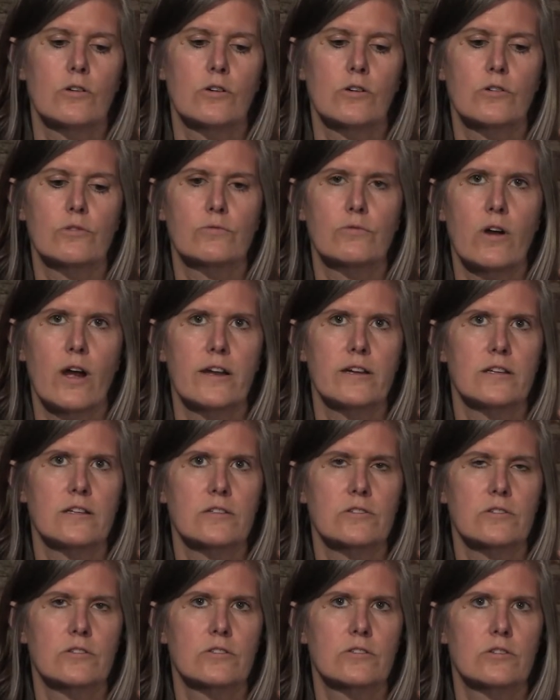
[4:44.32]
her
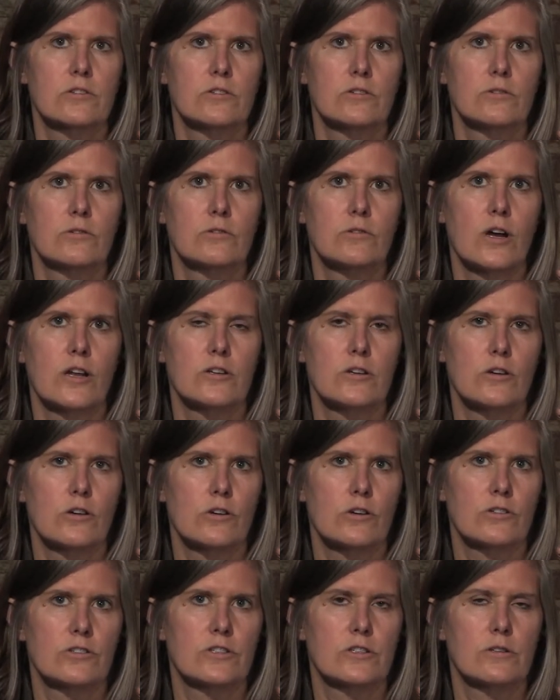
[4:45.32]
writings to a,
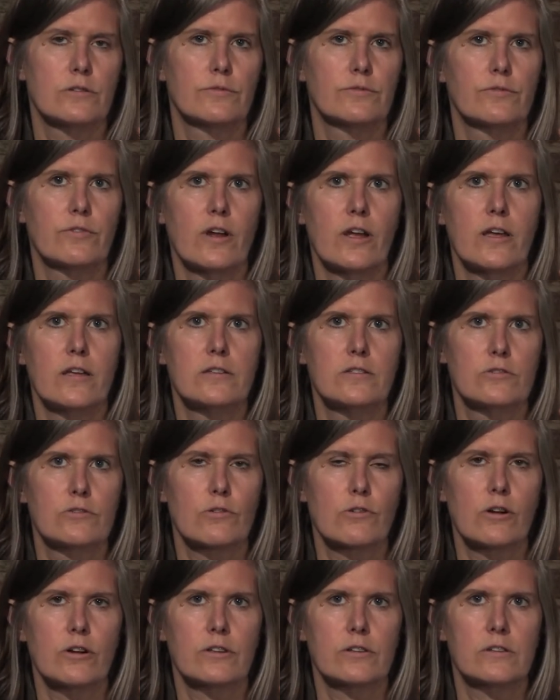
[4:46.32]
her dear friend
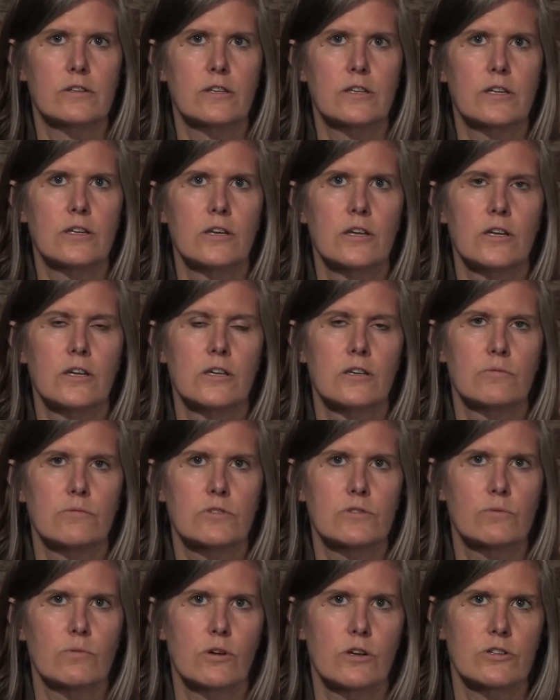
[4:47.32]
Dorothy
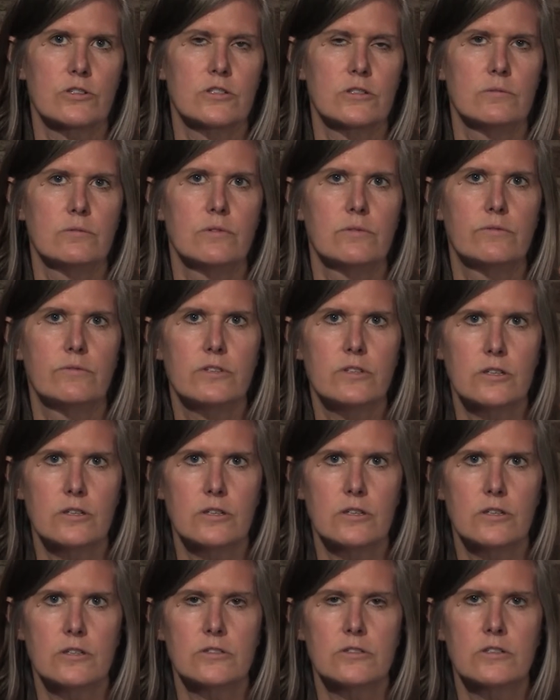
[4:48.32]
was where she
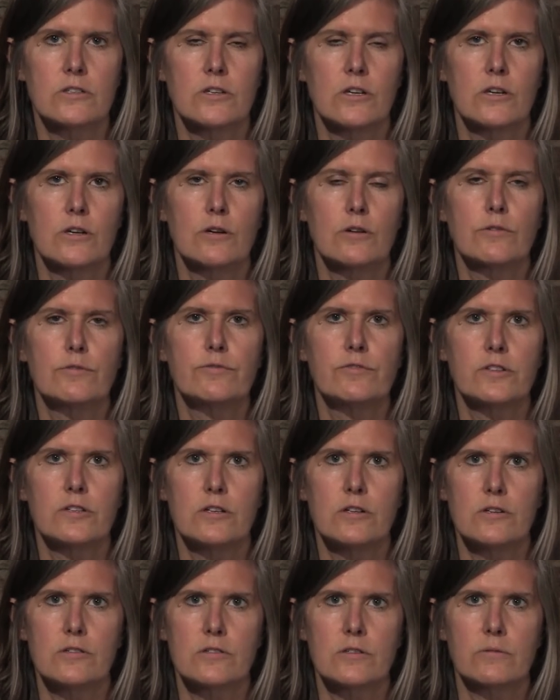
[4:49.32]
revealed her
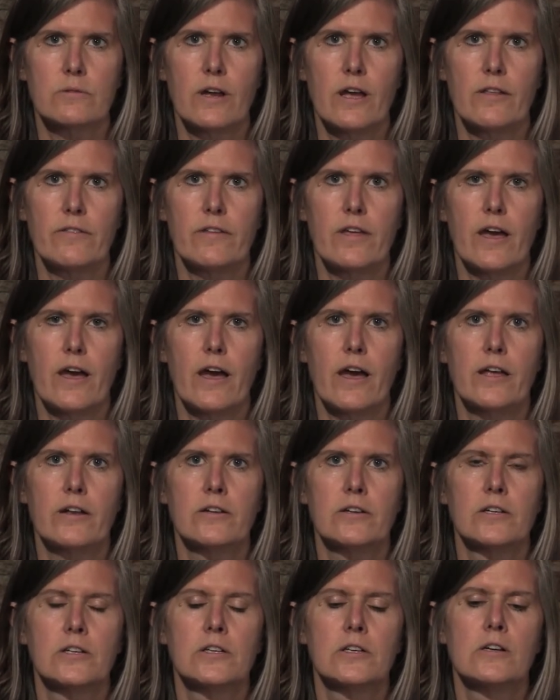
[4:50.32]
fears around
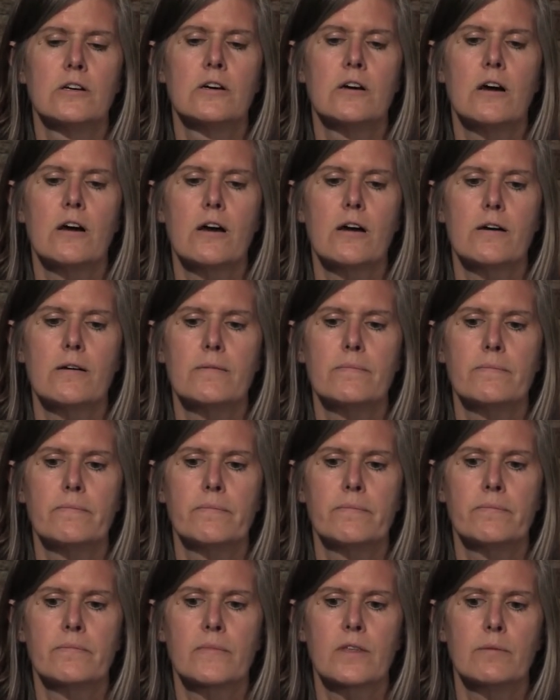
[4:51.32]
that.
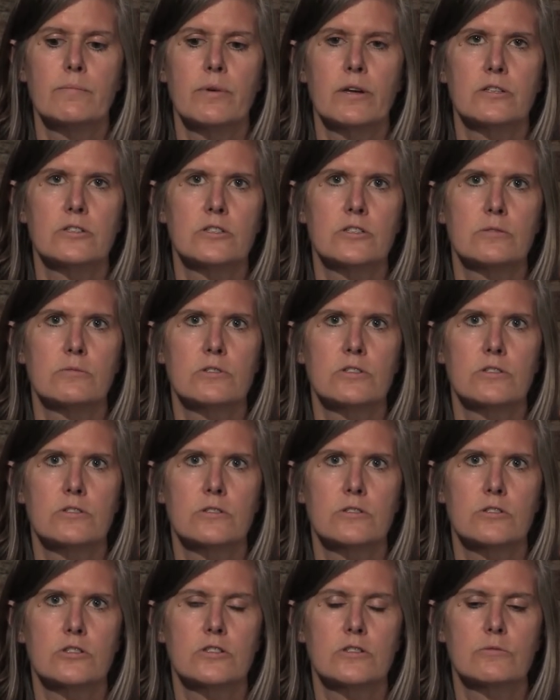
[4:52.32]
Um, but she was
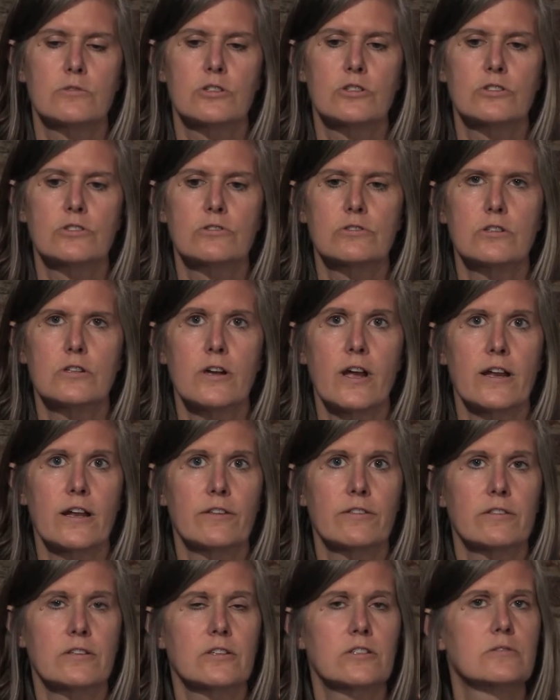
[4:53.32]
she was sure, and
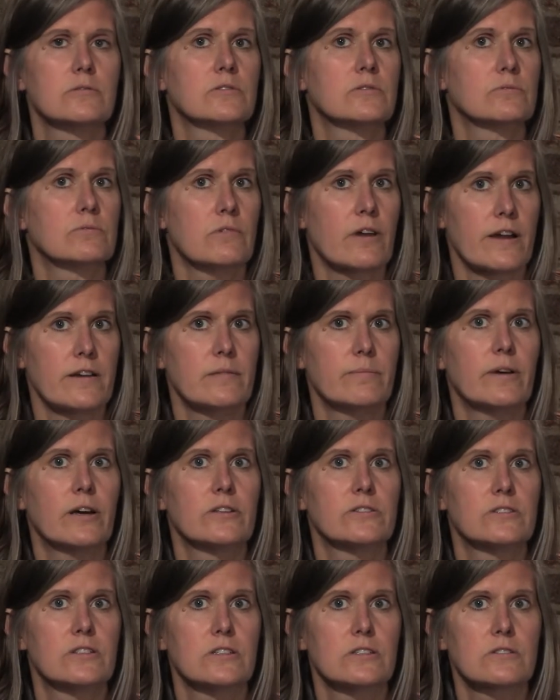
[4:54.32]
I think she was right
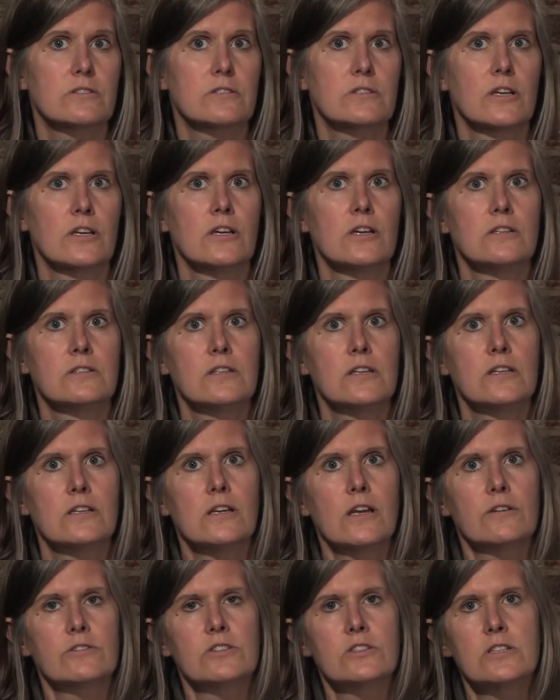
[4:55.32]
about this,
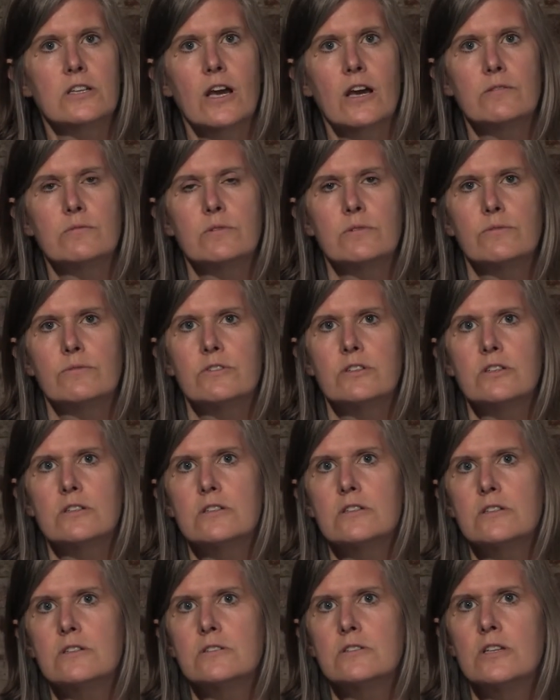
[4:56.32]
that if she had
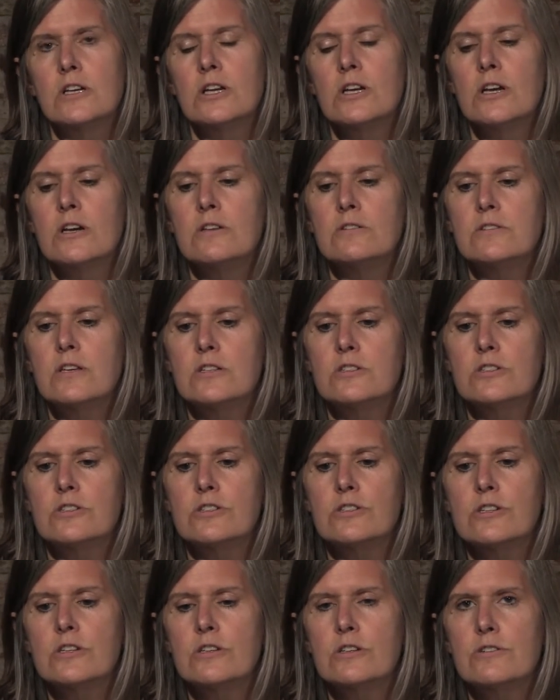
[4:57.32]
revealed that
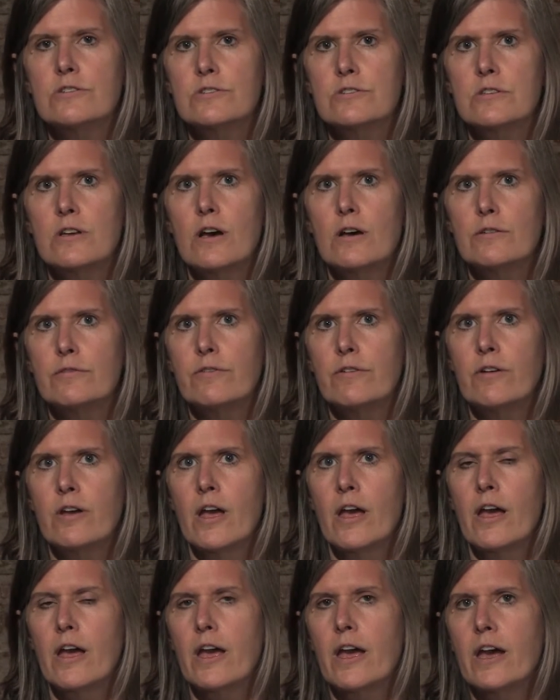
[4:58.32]
she herself
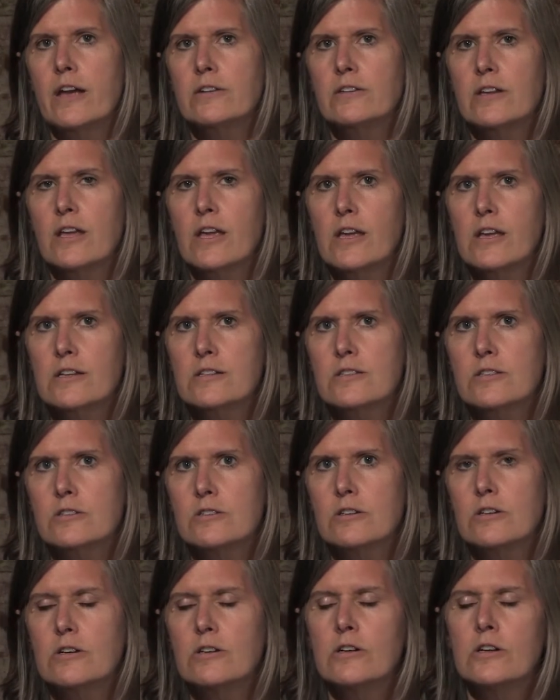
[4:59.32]
had
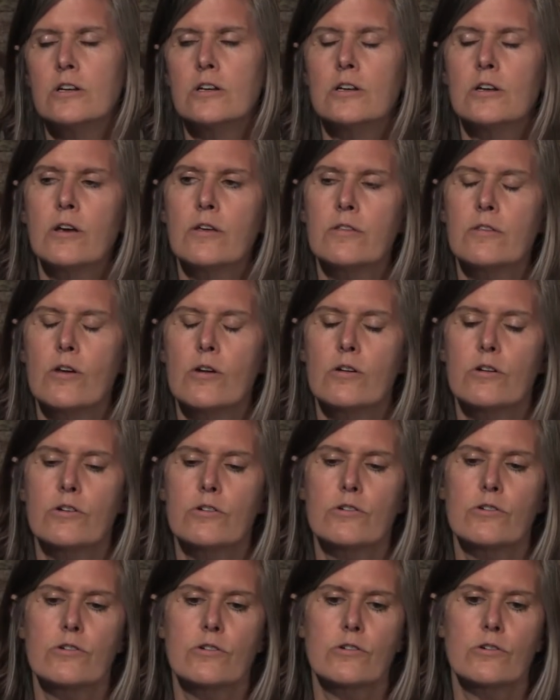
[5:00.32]
cancer,
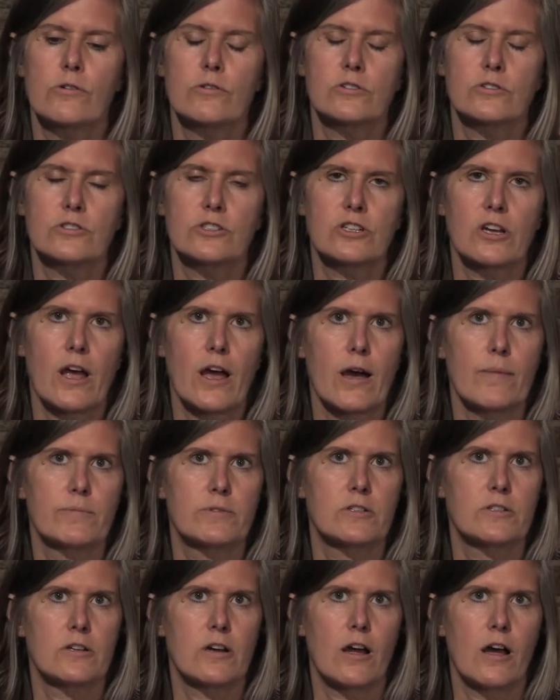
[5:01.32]
her
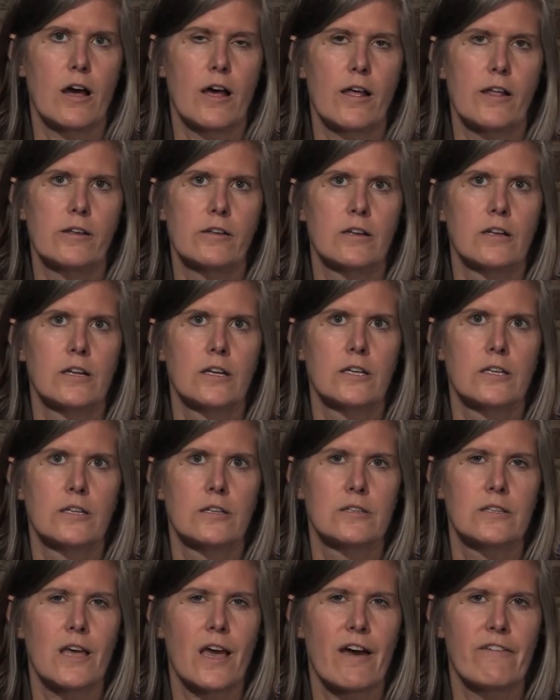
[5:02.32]
chapter on
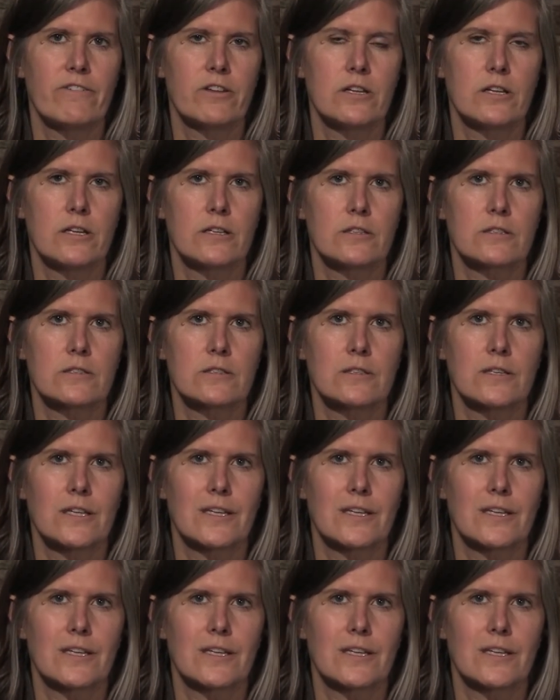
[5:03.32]
the evidence